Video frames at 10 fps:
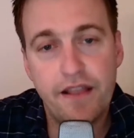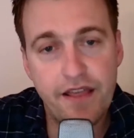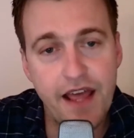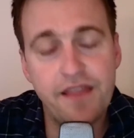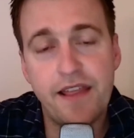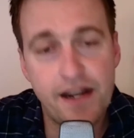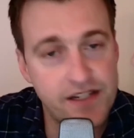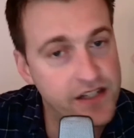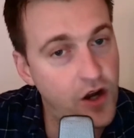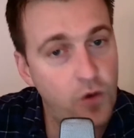then that
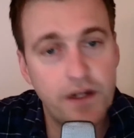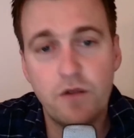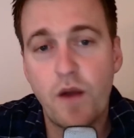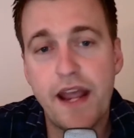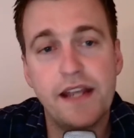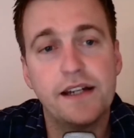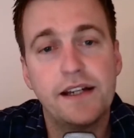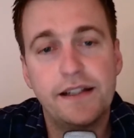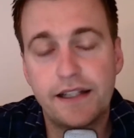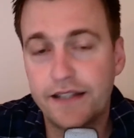is the only way
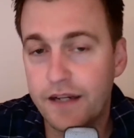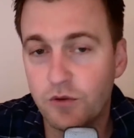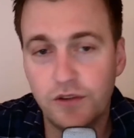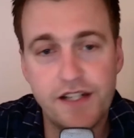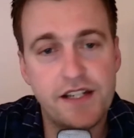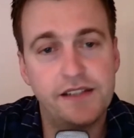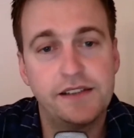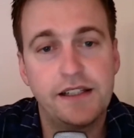that they will listen.